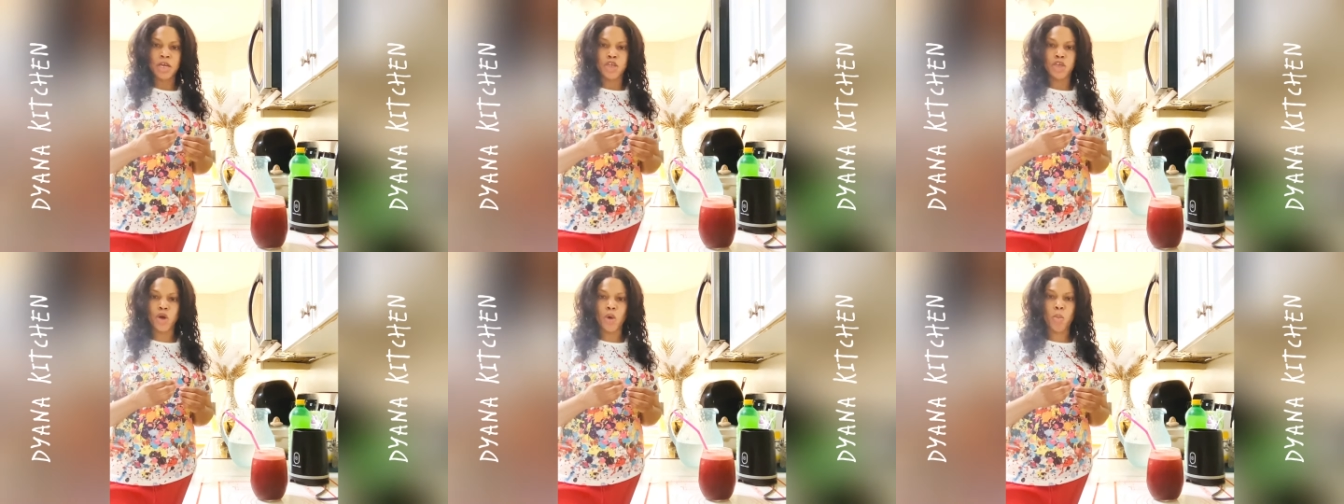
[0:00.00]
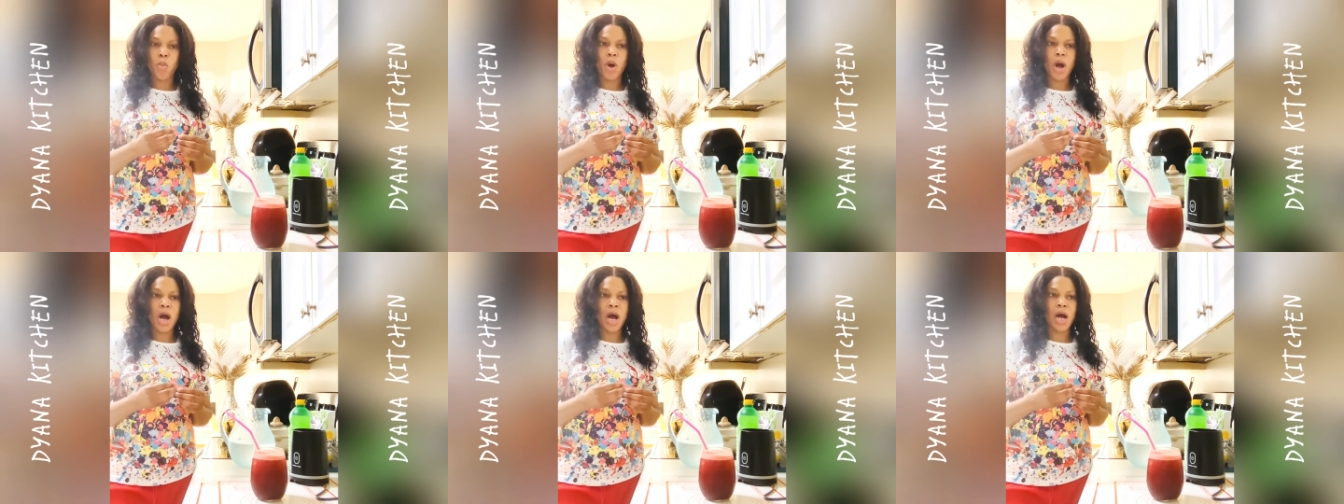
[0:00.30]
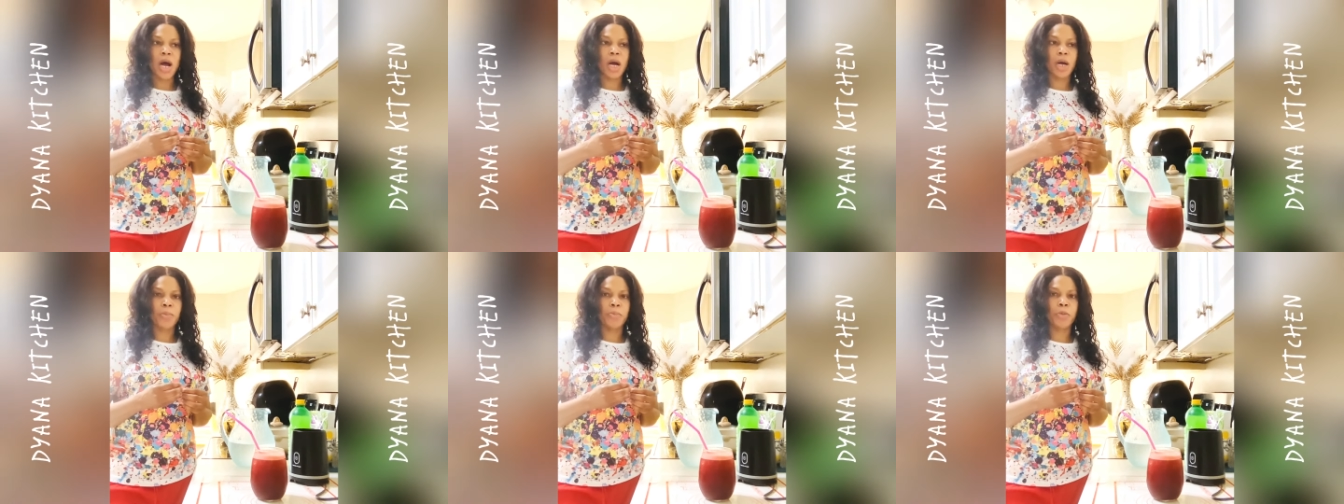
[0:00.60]
you
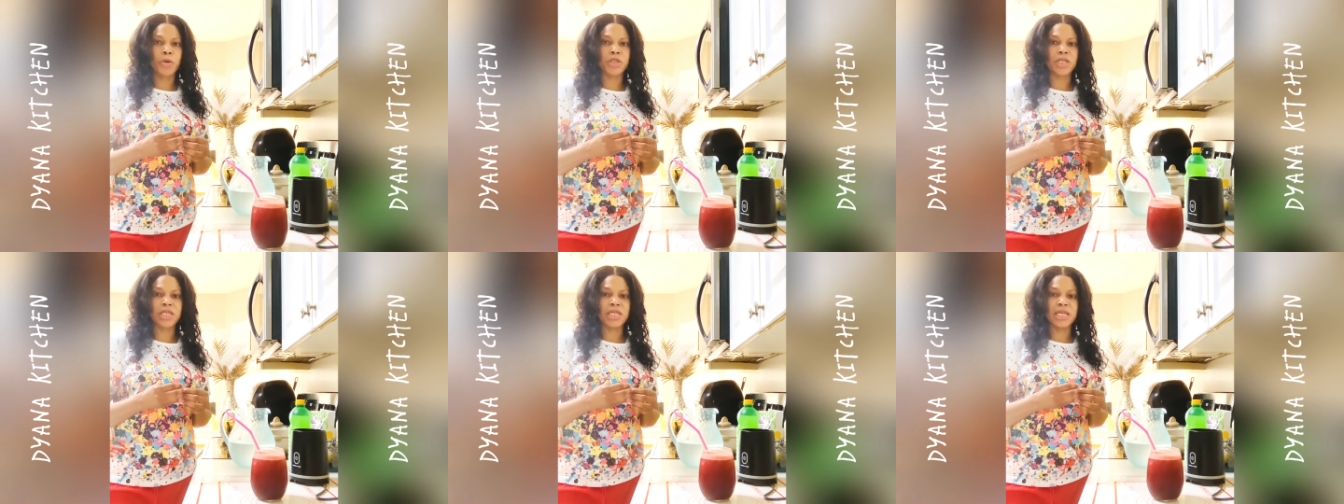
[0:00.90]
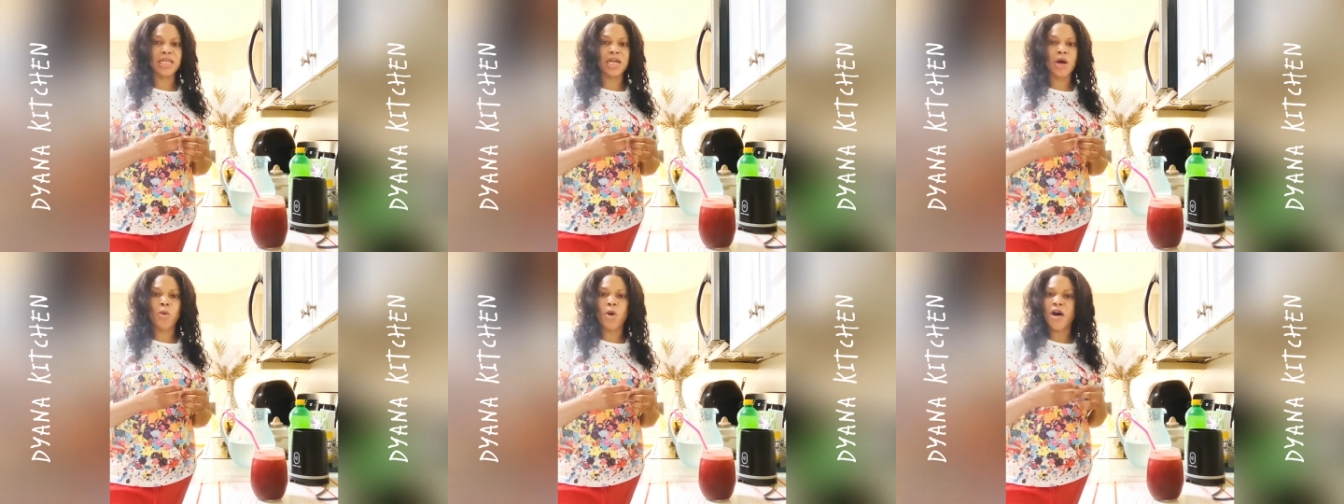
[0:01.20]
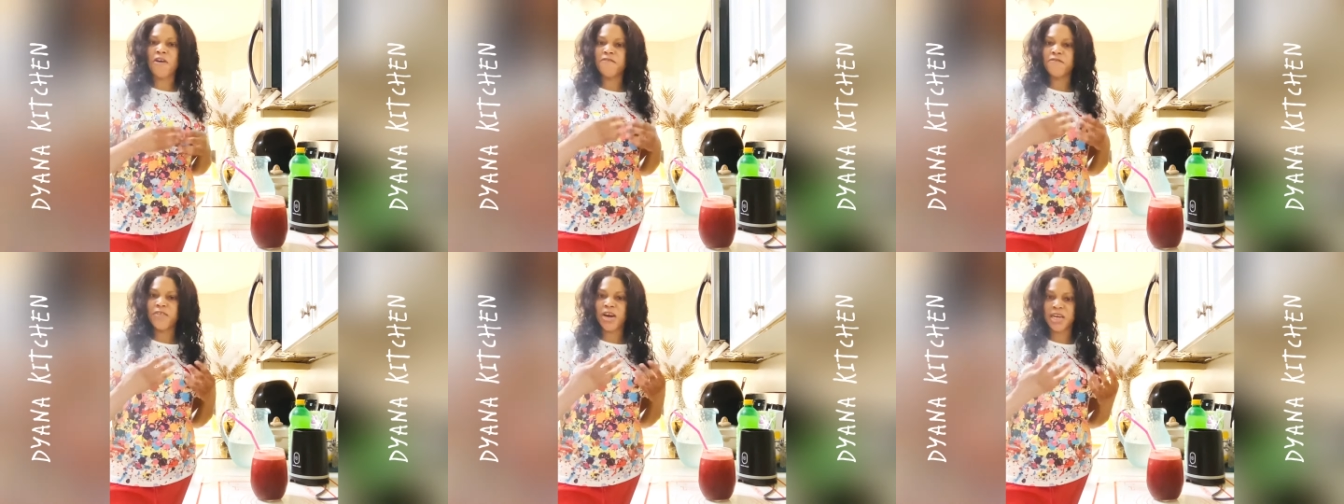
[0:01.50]
want put it in a
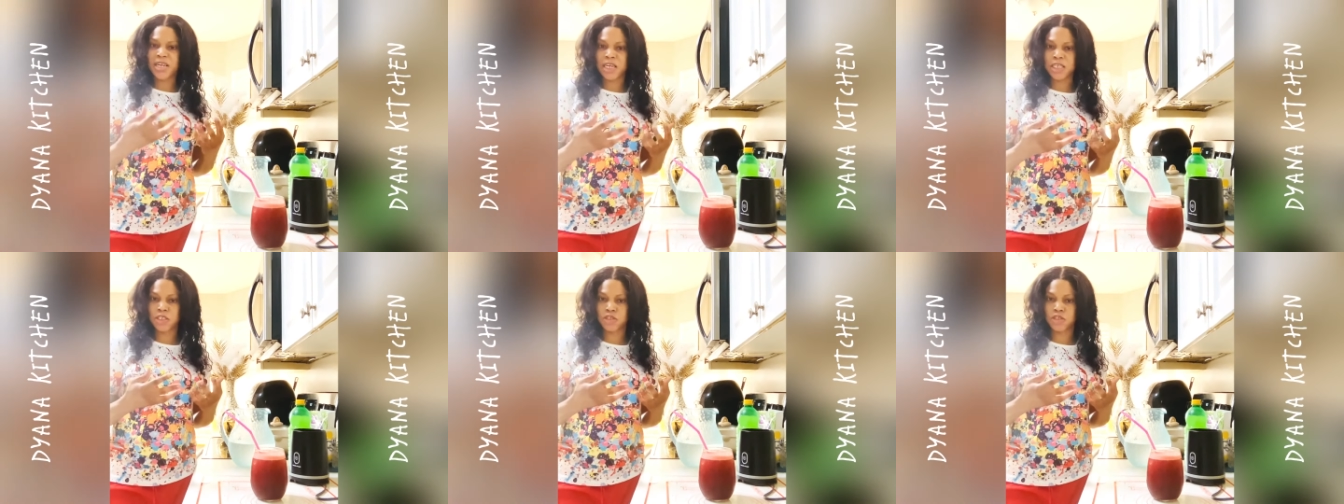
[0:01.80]
one finer